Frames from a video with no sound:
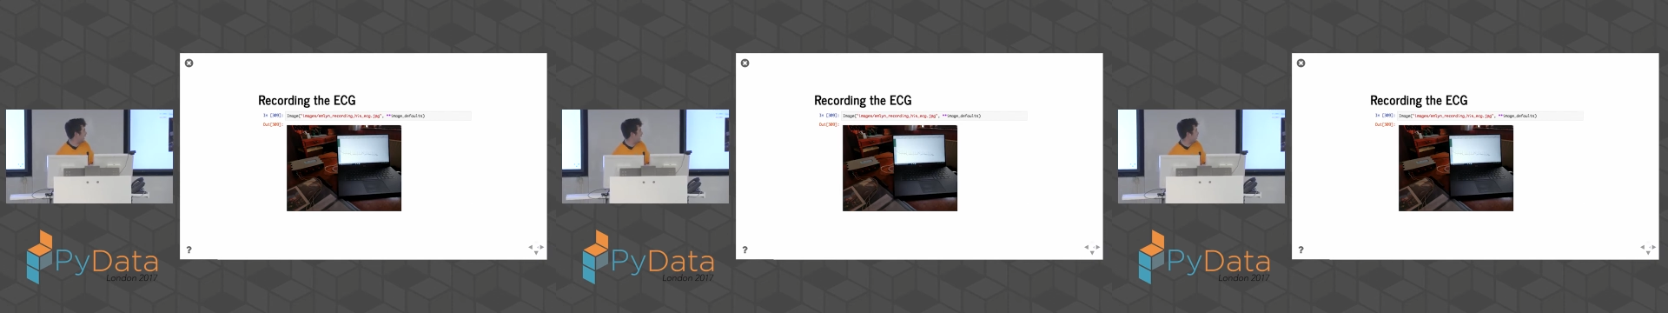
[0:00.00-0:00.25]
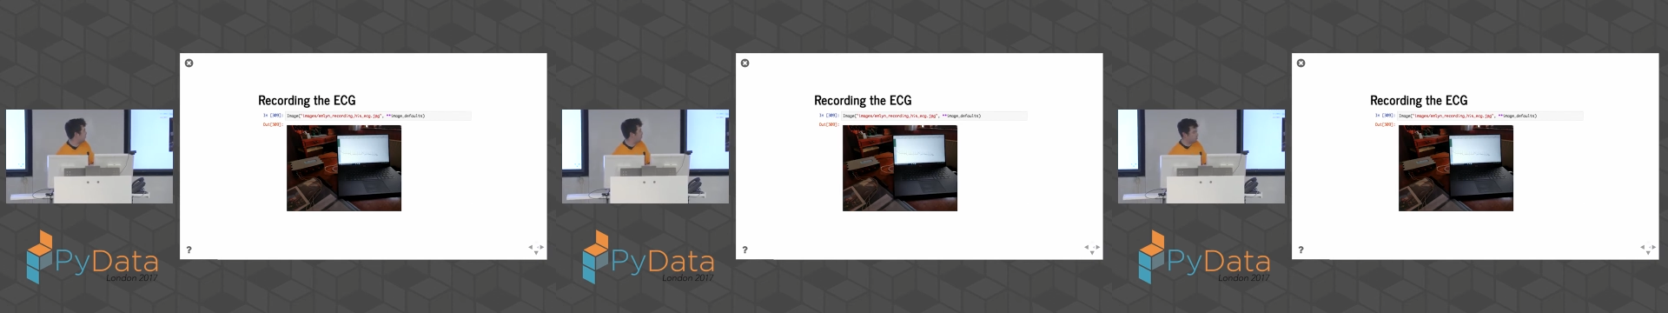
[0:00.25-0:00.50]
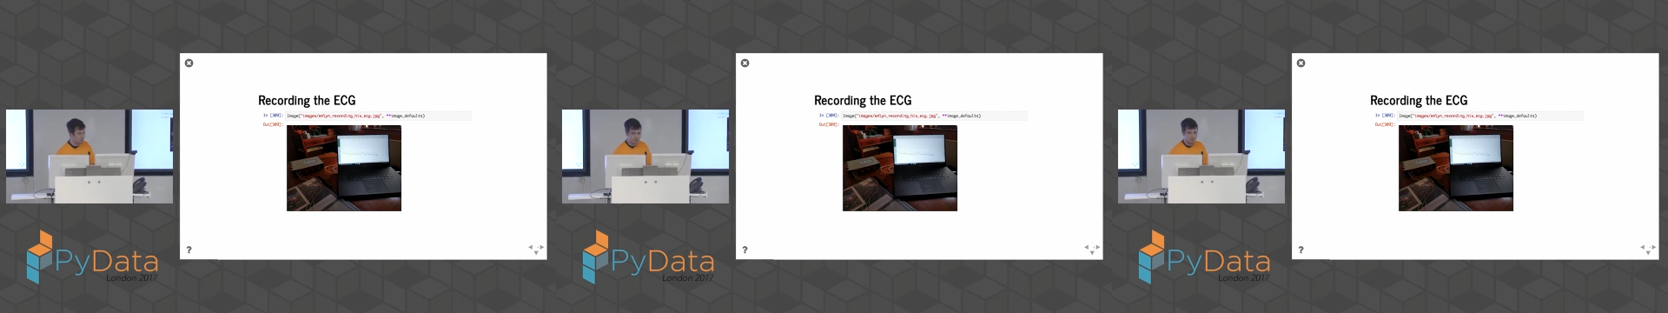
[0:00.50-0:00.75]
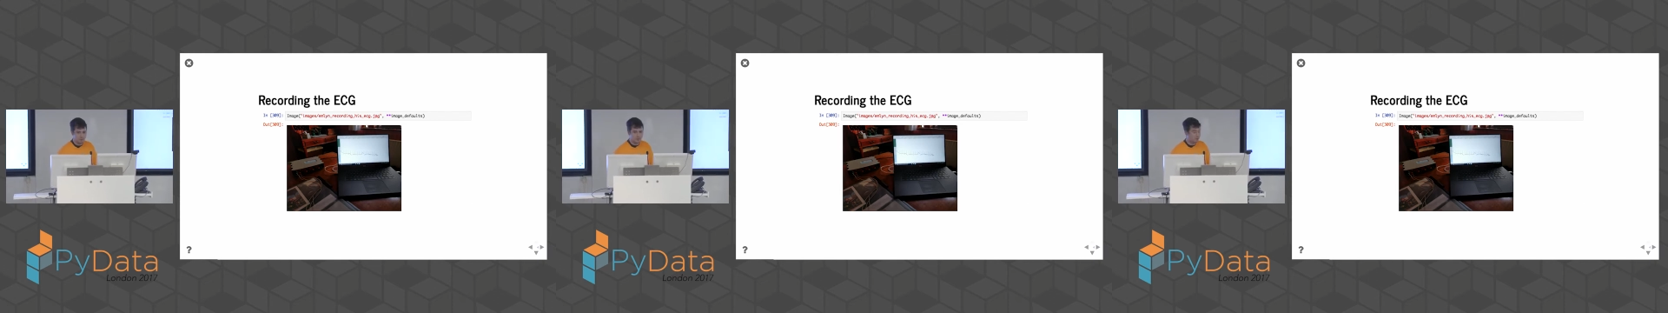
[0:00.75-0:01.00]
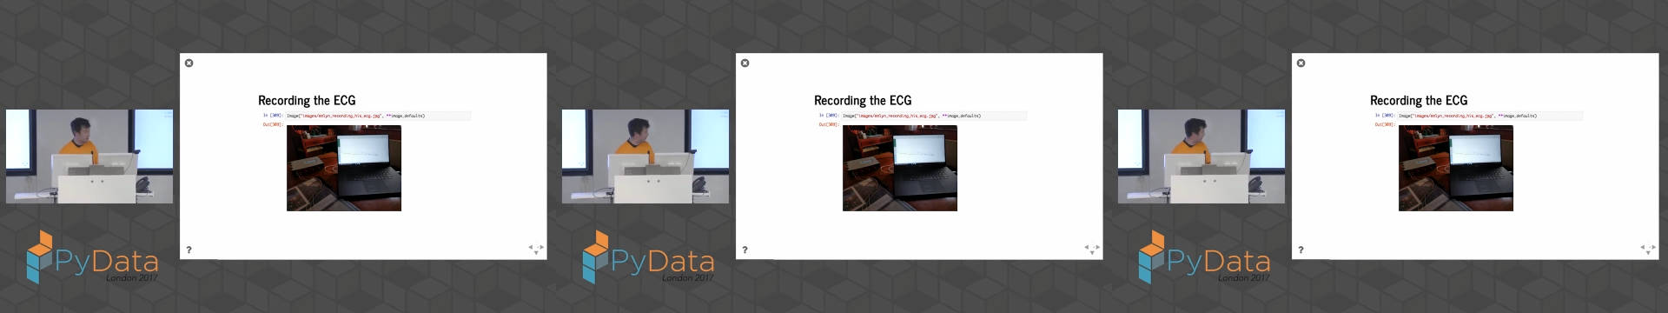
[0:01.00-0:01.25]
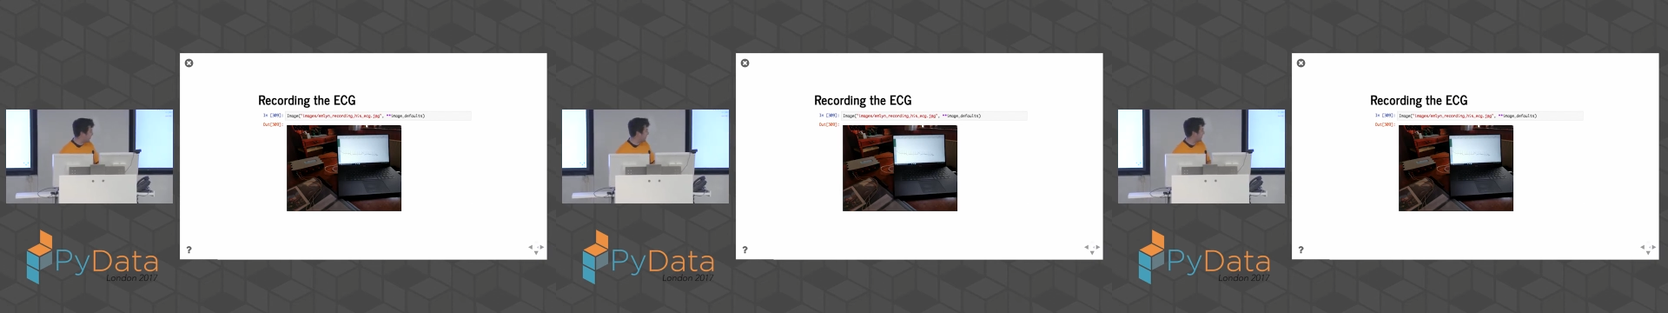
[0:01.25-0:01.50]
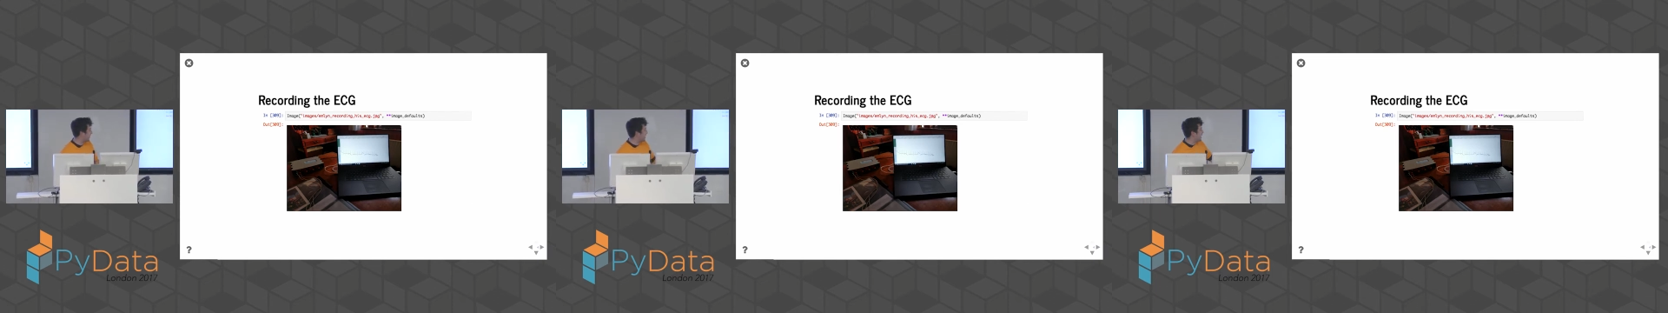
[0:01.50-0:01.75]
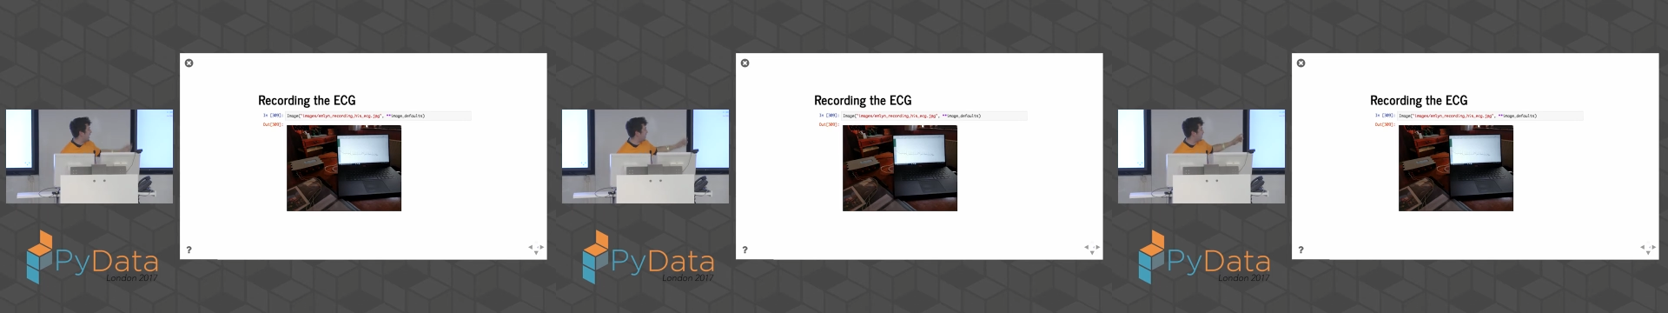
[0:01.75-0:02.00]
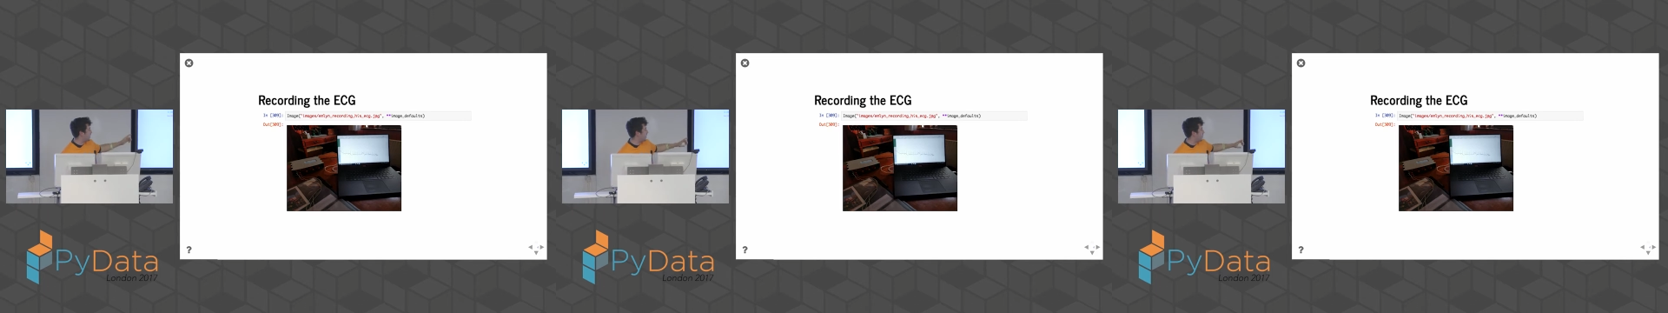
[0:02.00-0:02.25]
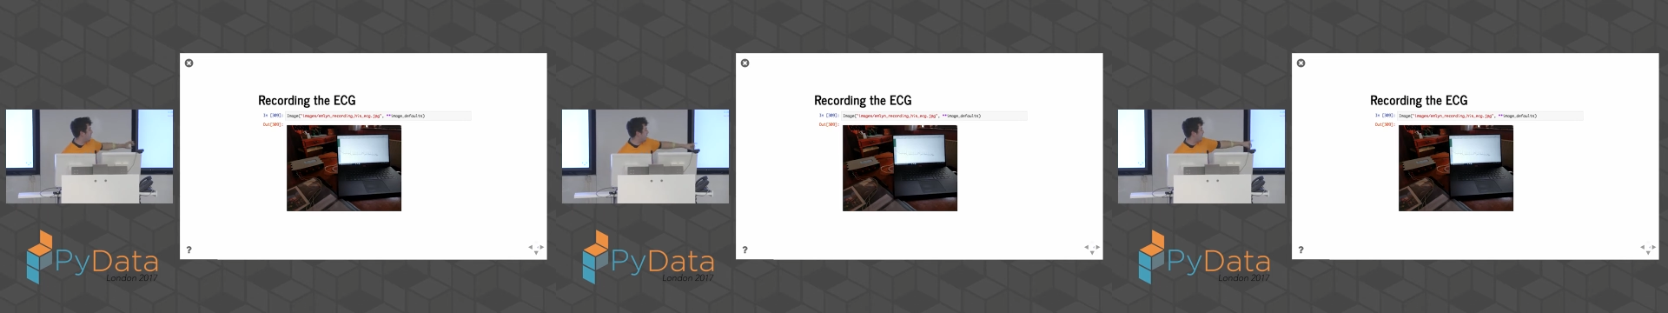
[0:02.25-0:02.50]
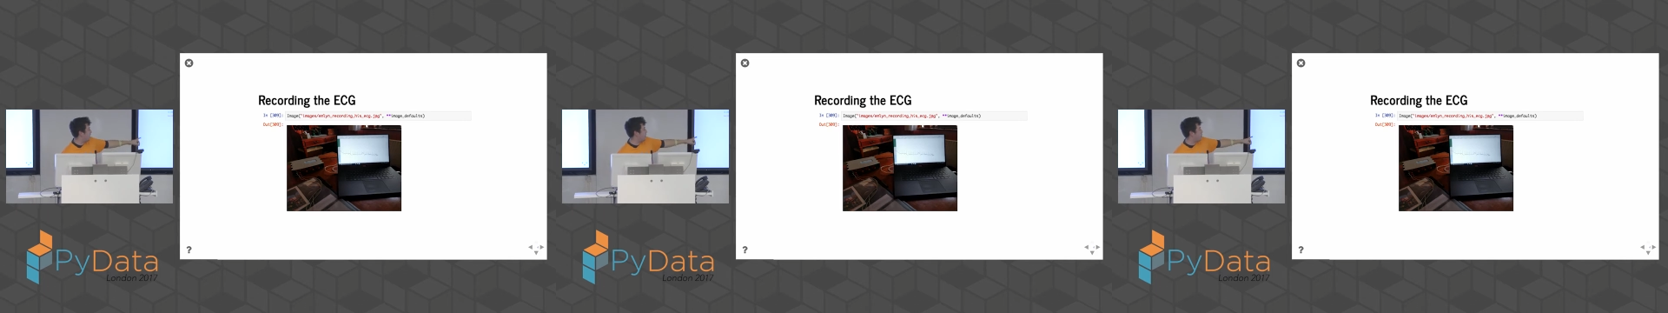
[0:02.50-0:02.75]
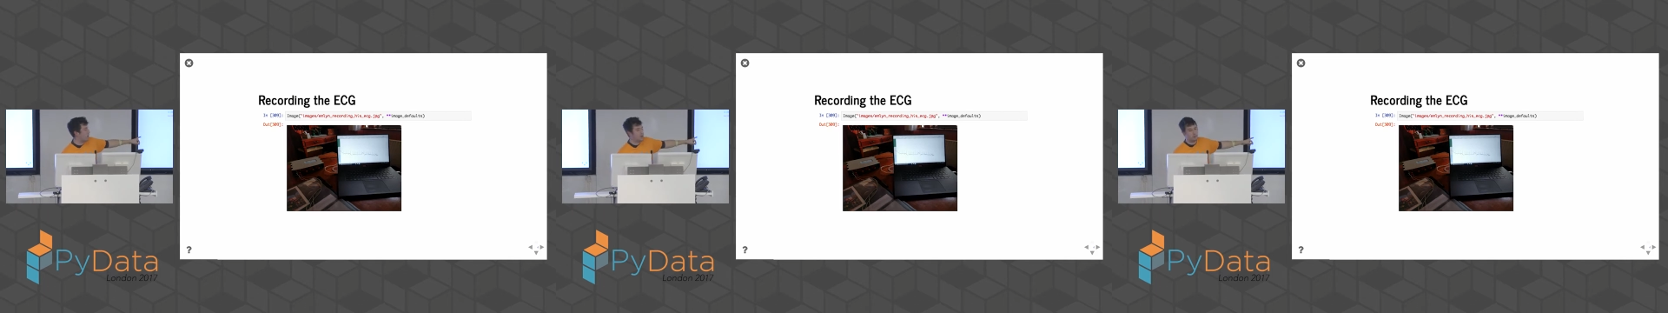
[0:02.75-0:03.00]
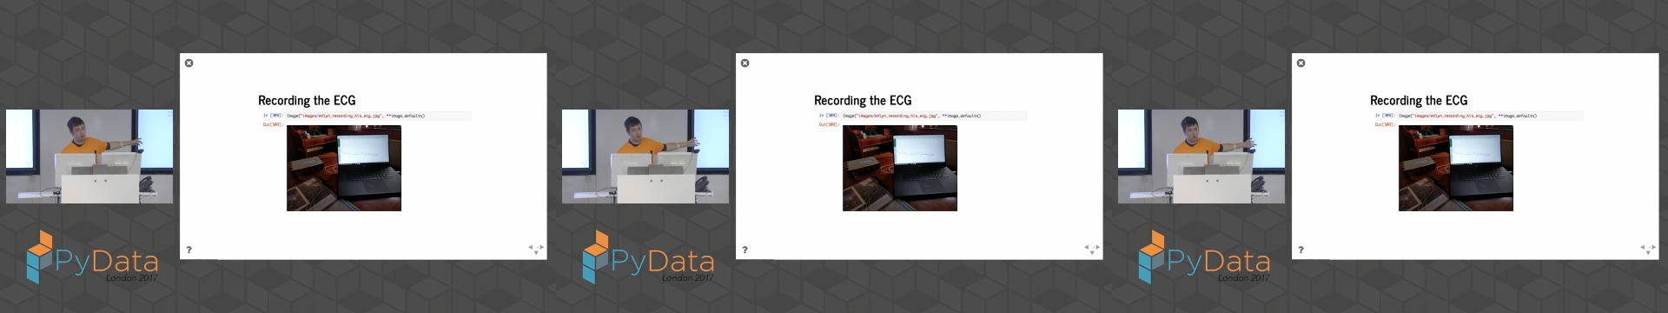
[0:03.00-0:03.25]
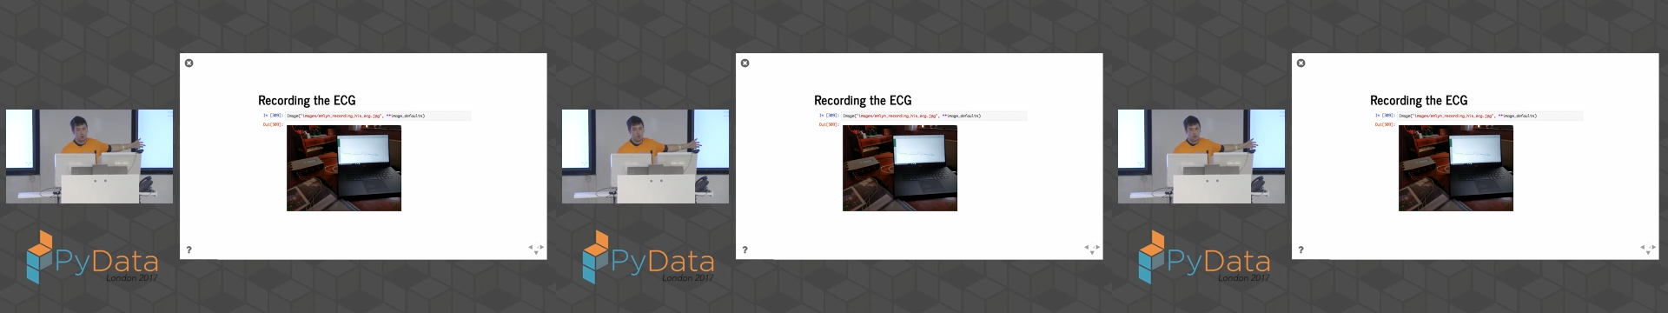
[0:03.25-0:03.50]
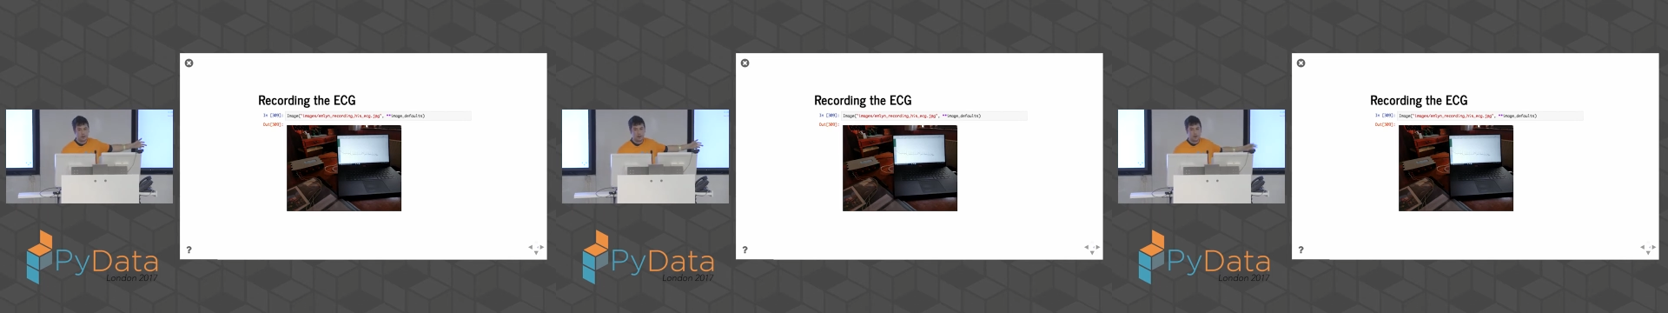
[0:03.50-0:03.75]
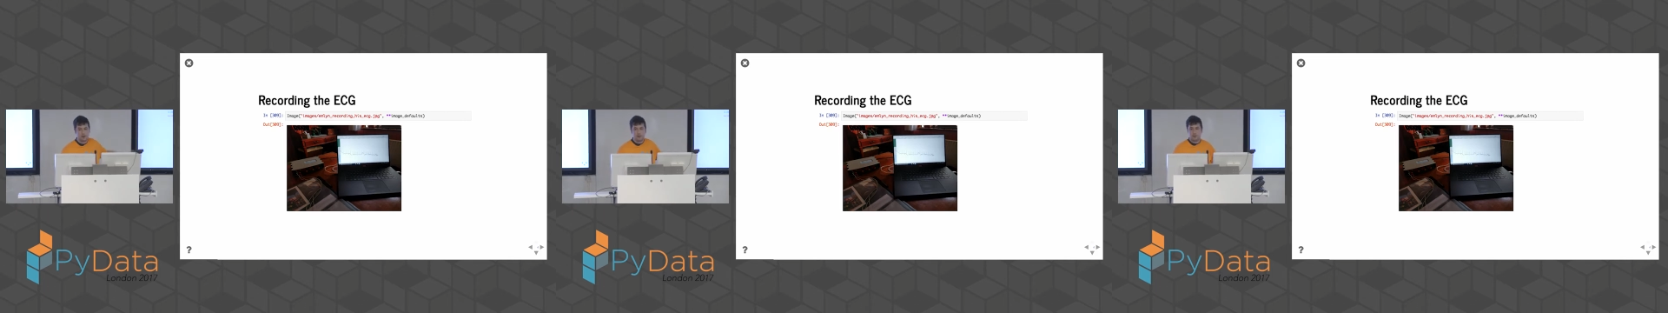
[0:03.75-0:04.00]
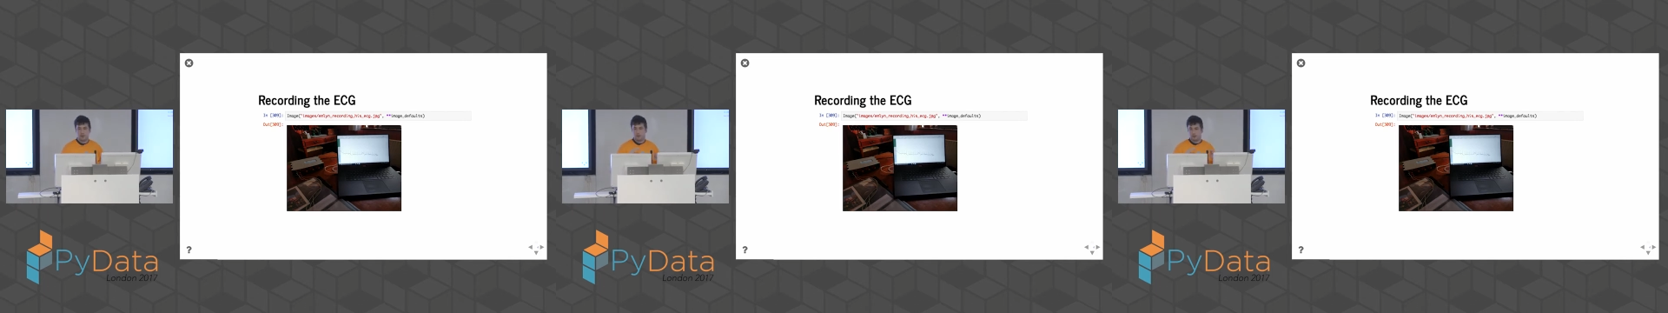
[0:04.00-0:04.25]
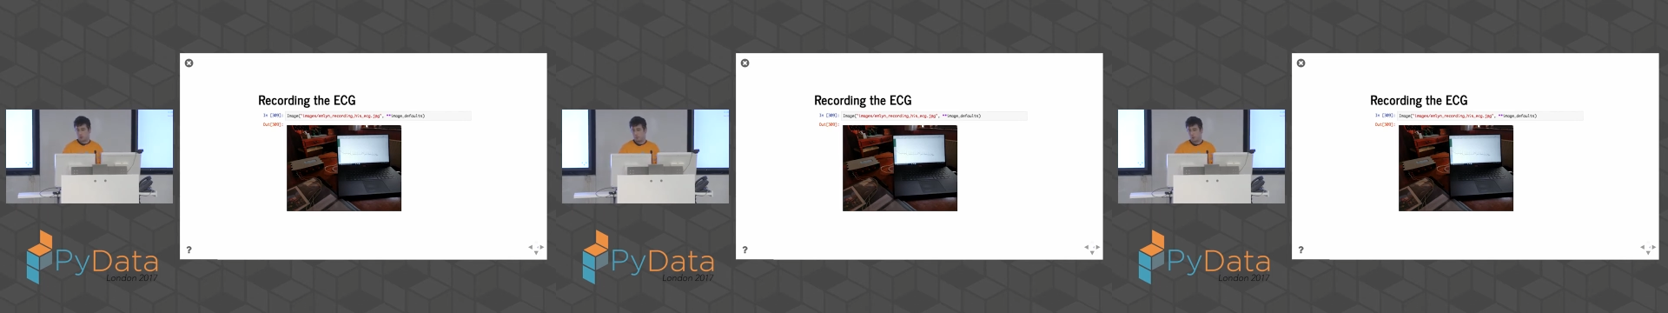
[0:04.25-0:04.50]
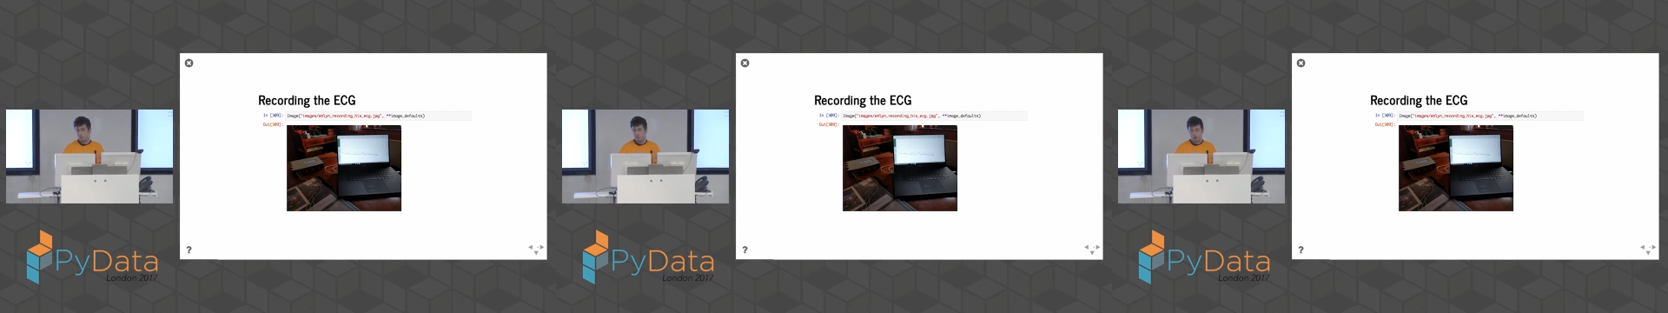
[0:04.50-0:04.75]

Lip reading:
[unreadable: no face in view]